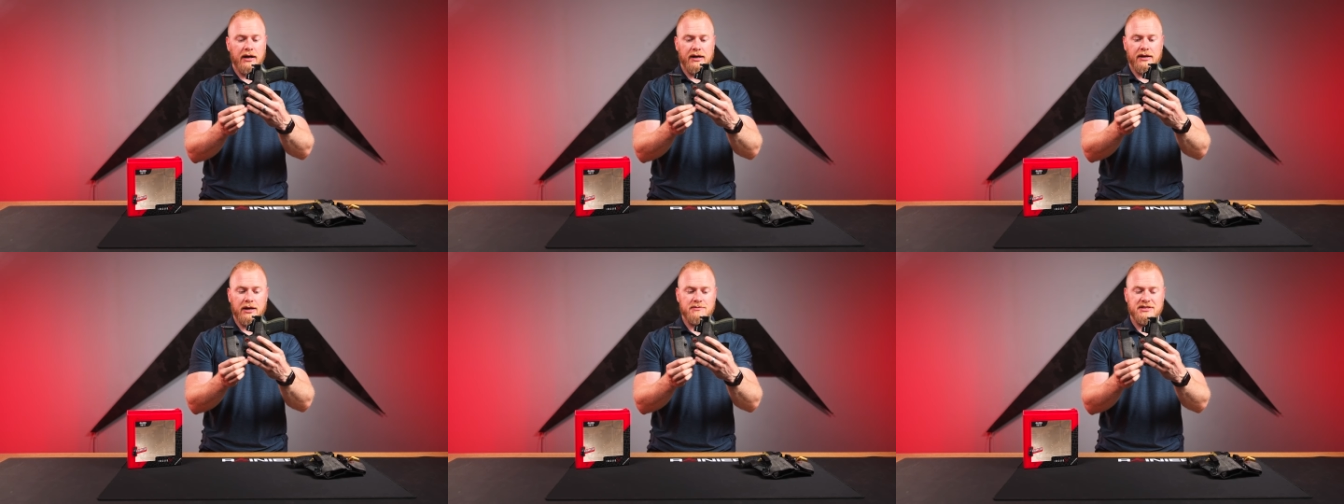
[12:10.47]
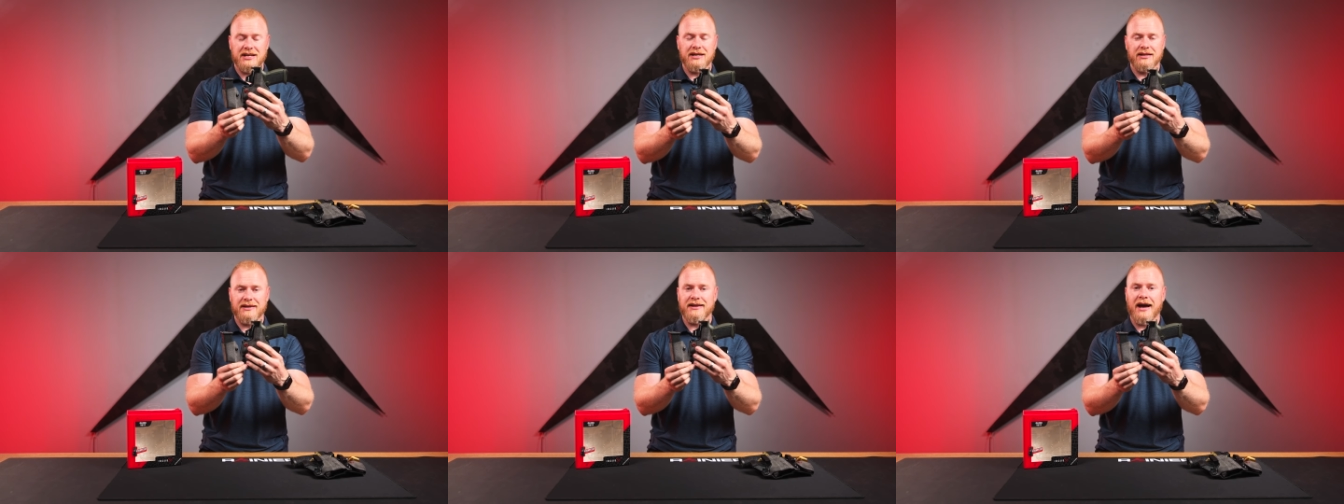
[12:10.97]
and I'm
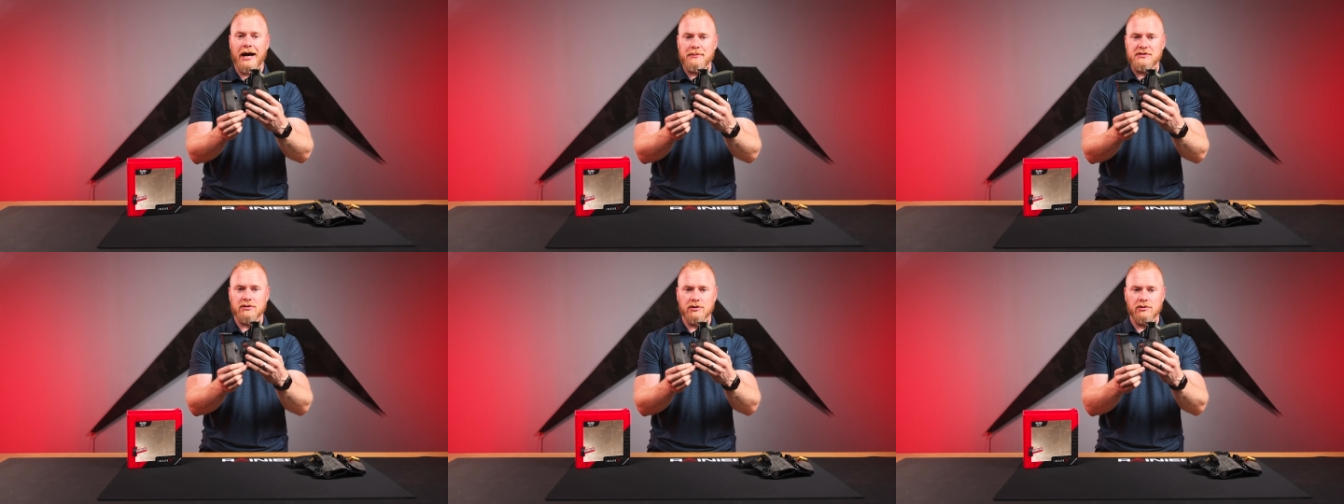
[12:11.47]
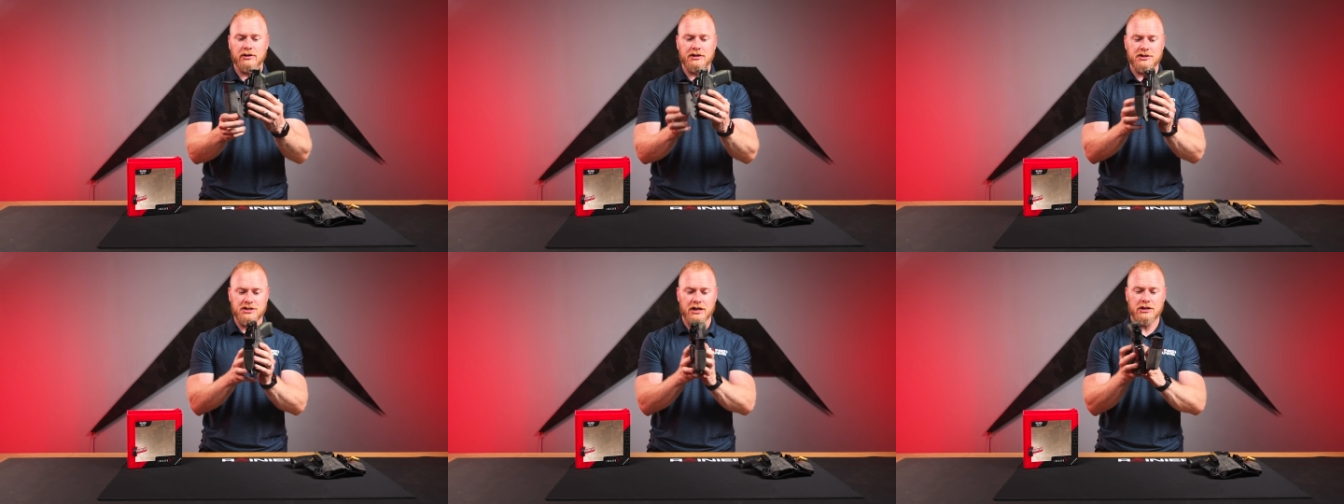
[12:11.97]
saying that
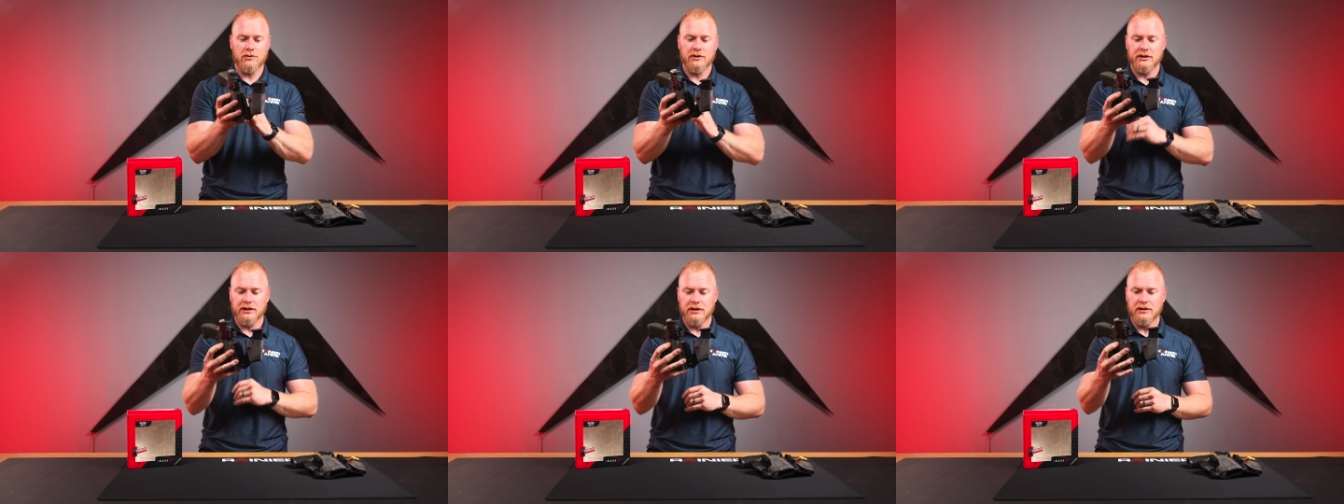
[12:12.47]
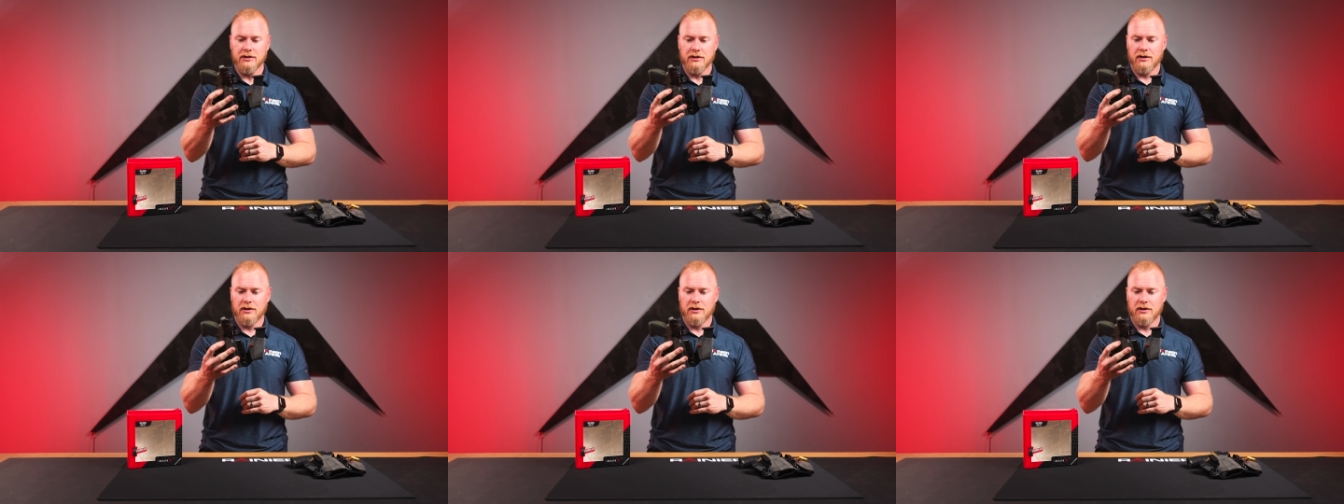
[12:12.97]
absolutely genuinely.